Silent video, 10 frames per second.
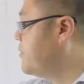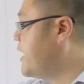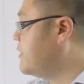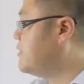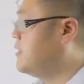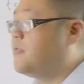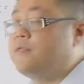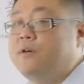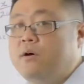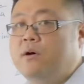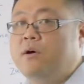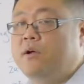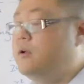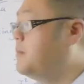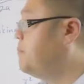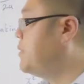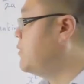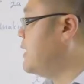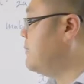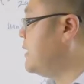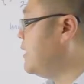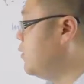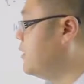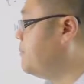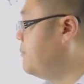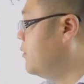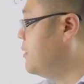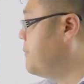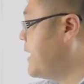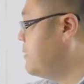that the third parameter or